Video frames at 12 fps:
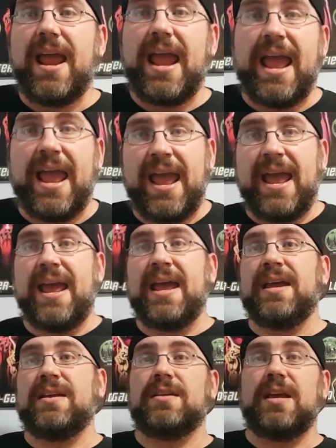
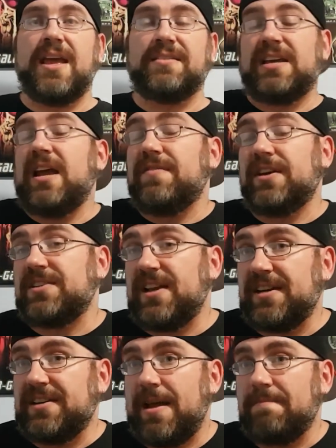and that's kind of an
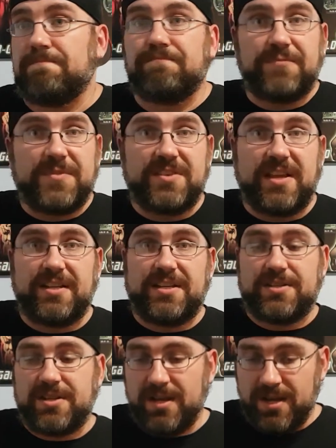exciting time, to say the
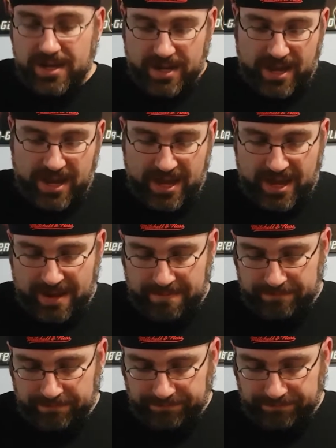least. Um,